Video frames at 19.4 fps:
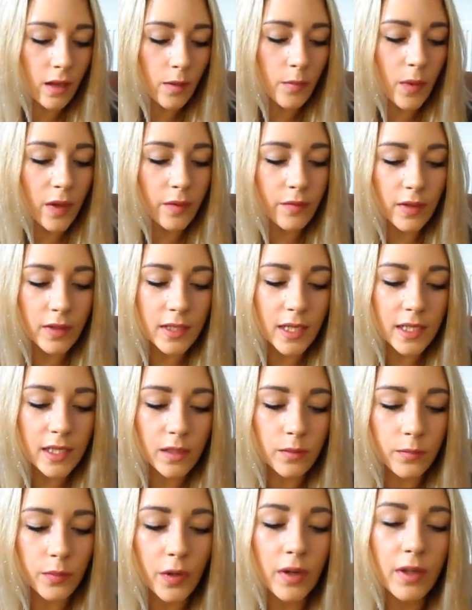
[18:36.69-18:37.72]
My
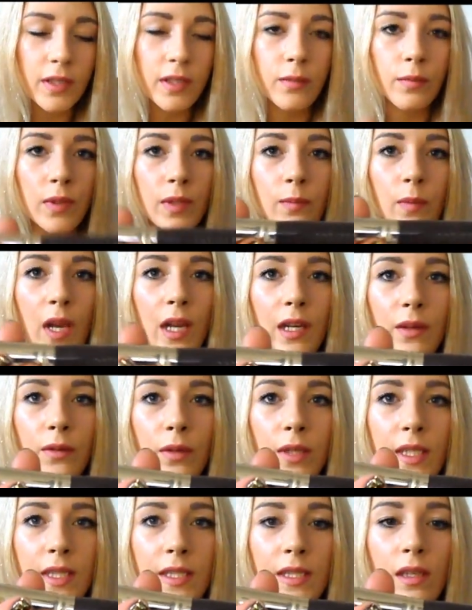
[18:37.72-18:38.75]
foundation brush was my
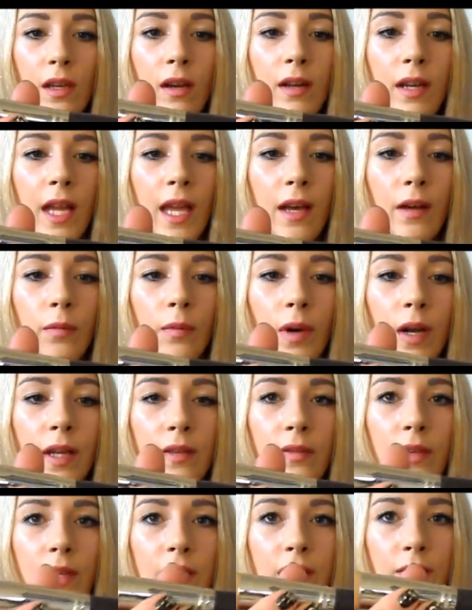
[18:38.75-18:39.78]
Louise Young
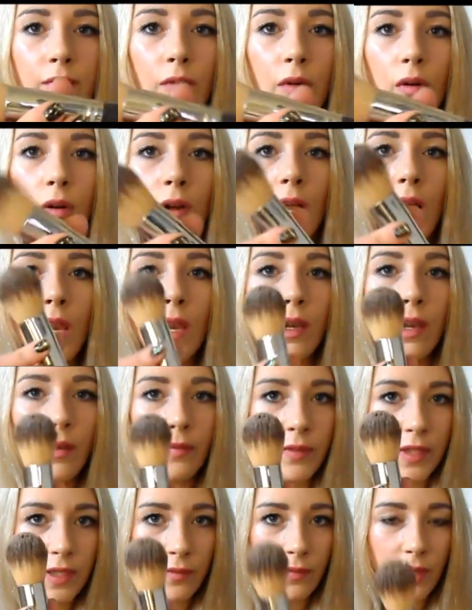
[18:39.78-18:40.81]
LY34.
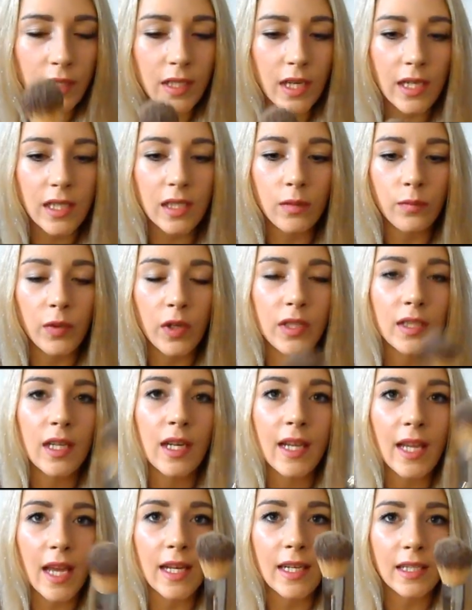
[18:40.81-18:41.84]
Love this foundation brush.
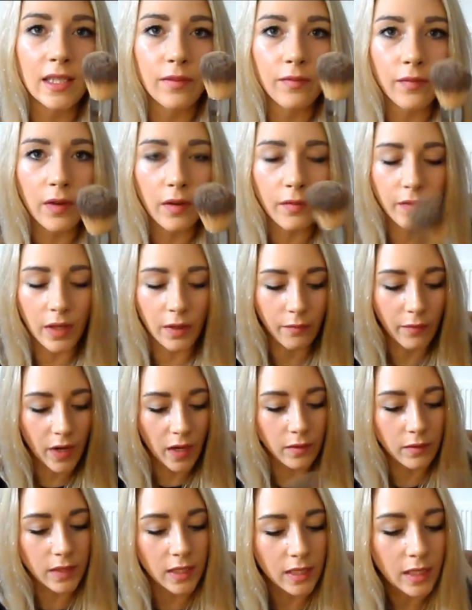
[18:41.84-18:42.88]
Again, it's fluffy and
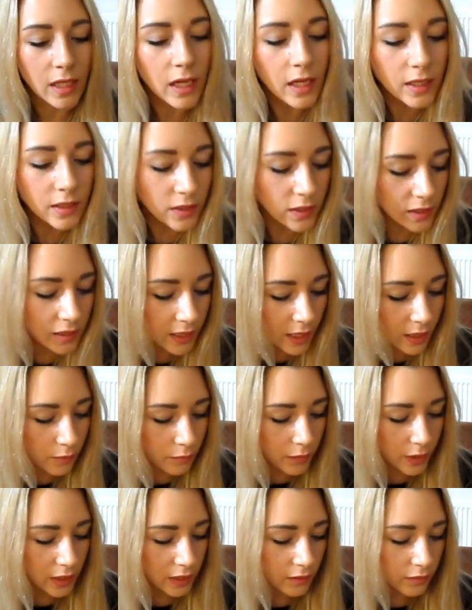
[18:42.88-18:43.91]
rounded, so you can get a
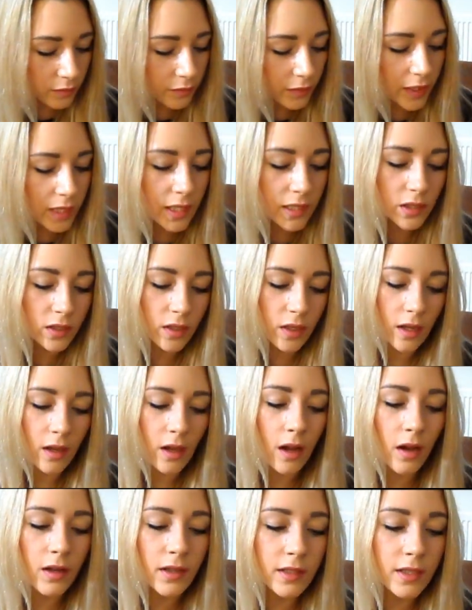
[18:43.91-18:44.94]
really good finish.
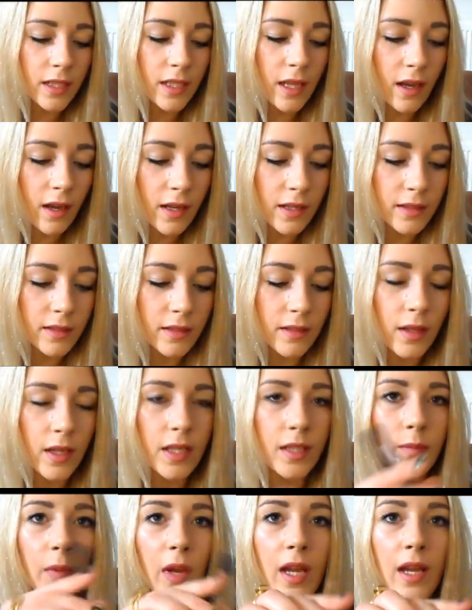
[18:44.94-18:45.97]
Under the eyes
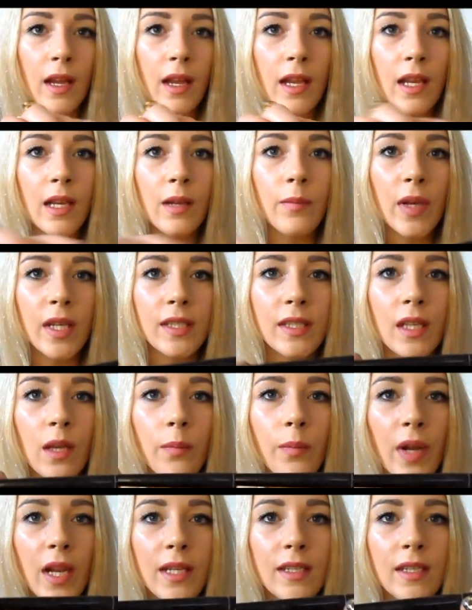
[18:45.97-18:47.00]
is my
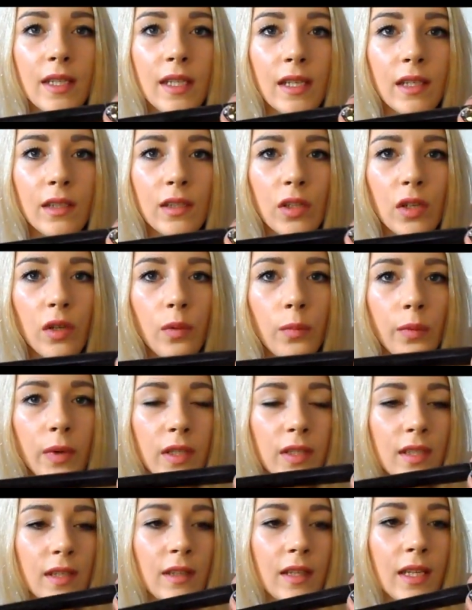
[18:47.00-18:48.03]
Illamasqua Blending 2
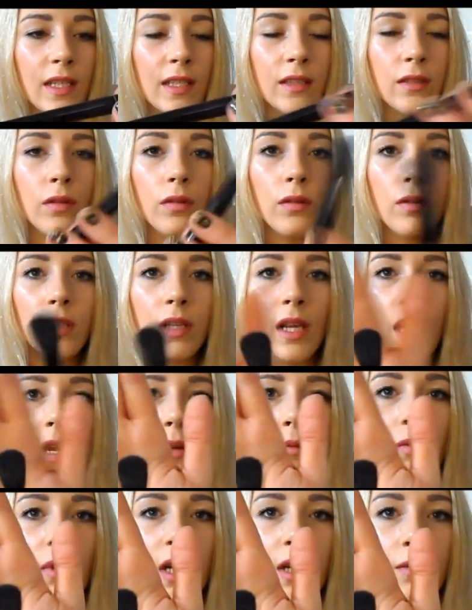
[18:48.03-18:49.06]
brush, I think it's called.
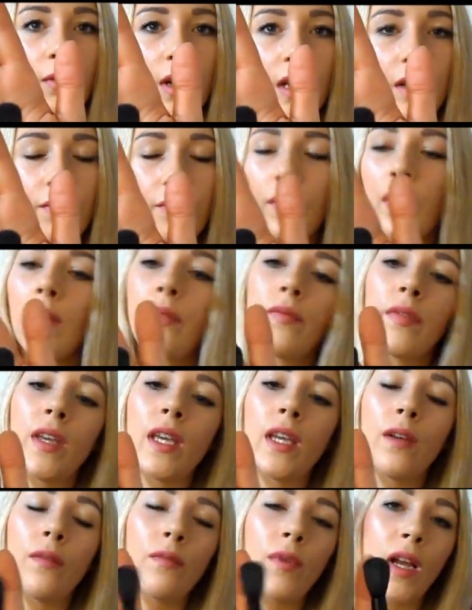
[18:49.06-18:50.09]
Really, really
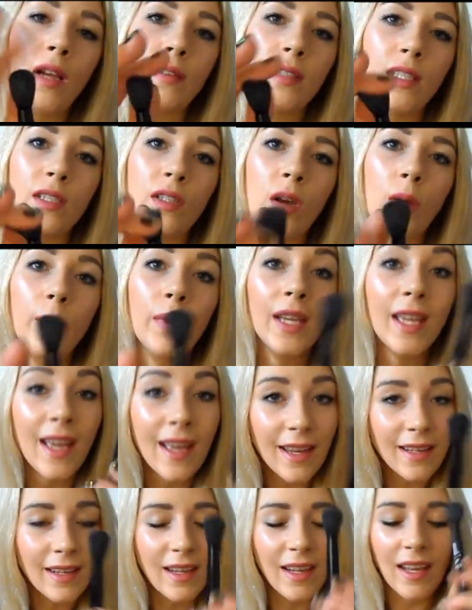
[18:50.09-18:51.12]
fluffy, rounded top
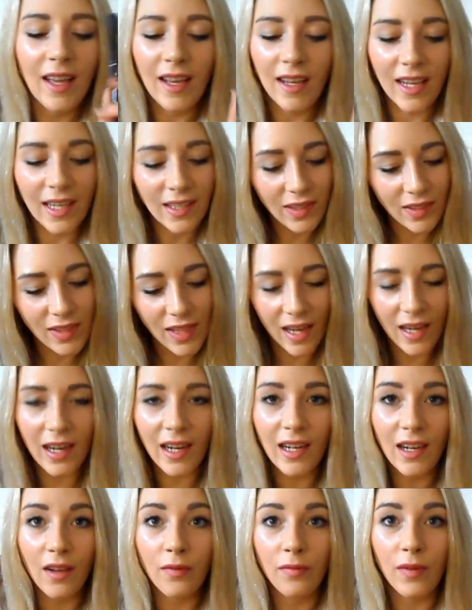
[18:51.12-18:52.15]
again. Can you tell I
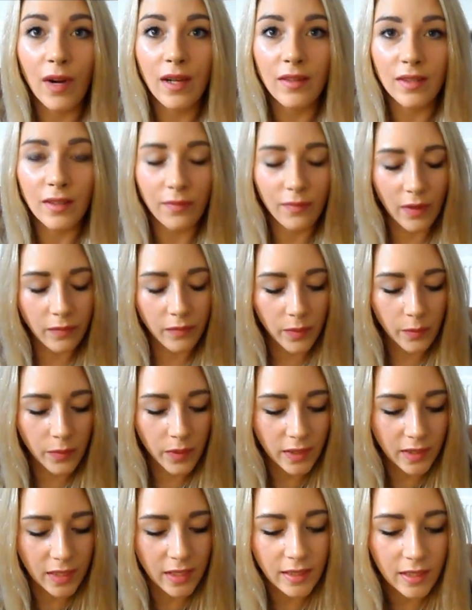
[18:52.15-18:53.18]
love rounded, fluffy
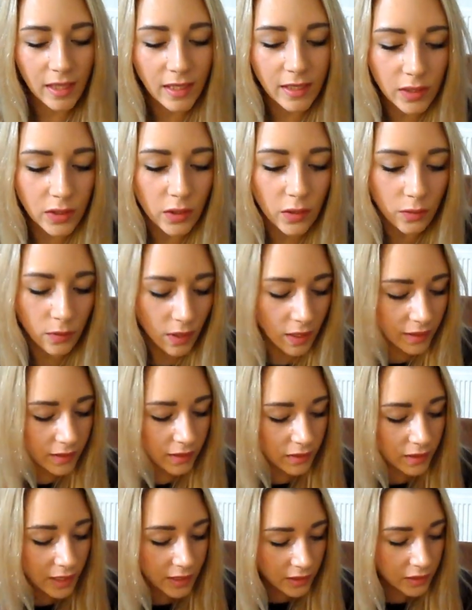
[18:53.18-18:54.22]
brushes? I do.
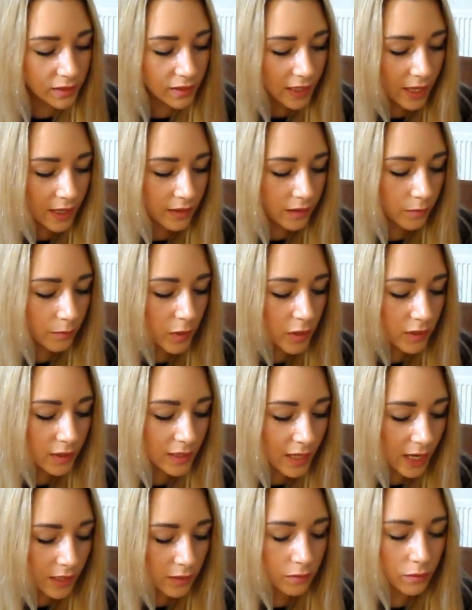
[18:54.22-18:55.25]
They just get the most
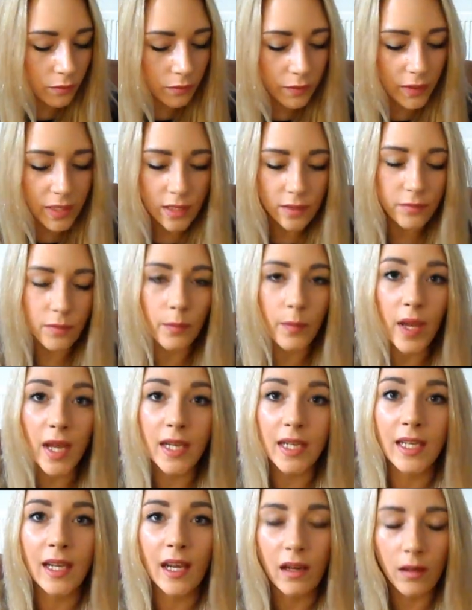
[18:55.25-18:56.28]
natural finish from
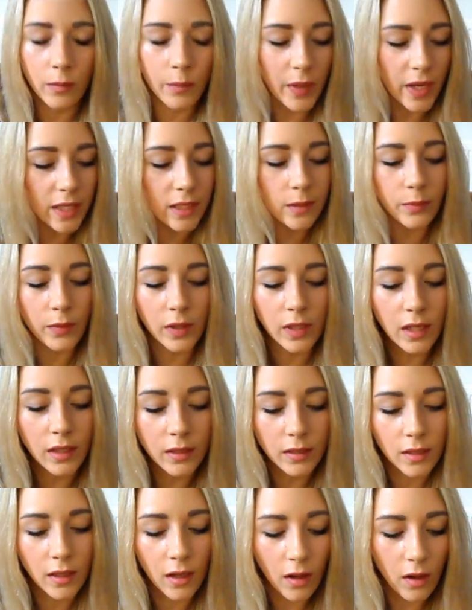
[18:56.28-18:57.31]
any kind of base
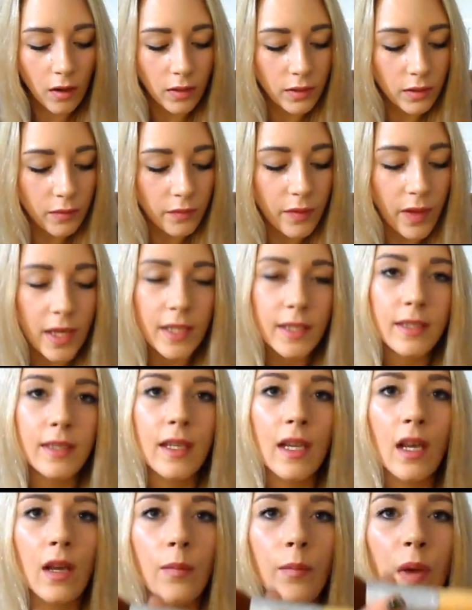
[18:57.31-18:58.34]
product on your
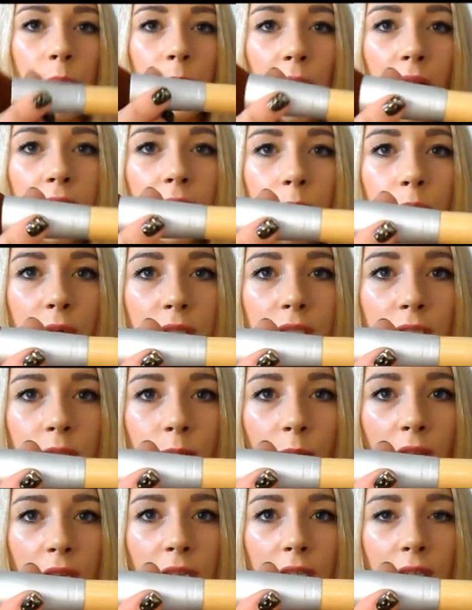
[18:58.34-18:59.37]
face. My powder brush is
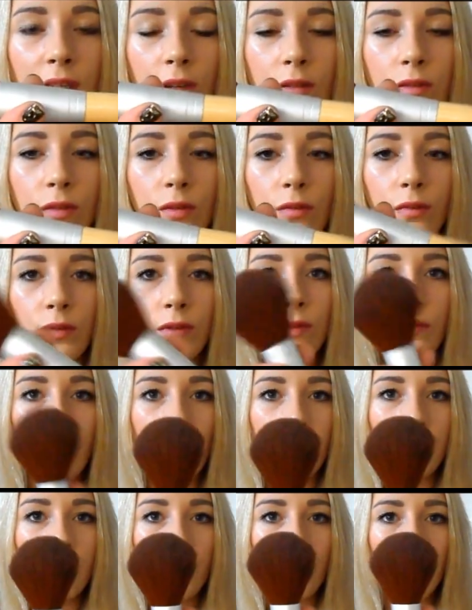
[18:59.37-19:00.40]
my Eco Tools
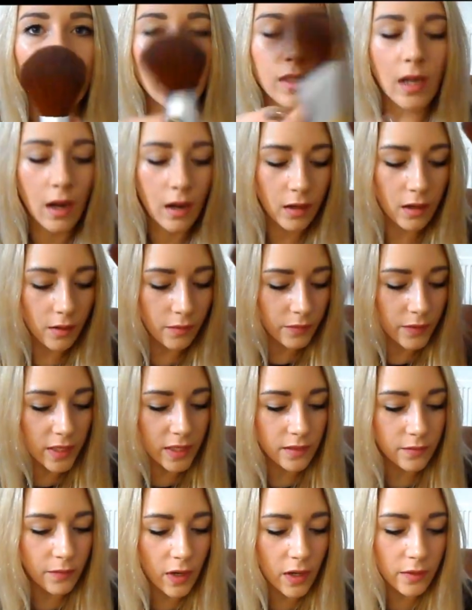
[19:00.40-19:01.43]
fluffy brush. Love
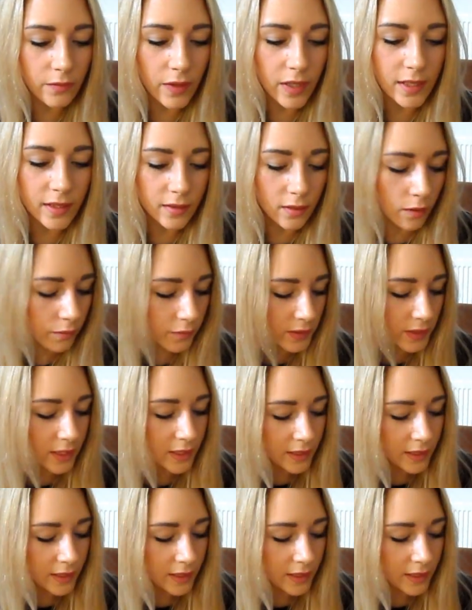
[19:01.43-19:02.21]
this, very, very soft,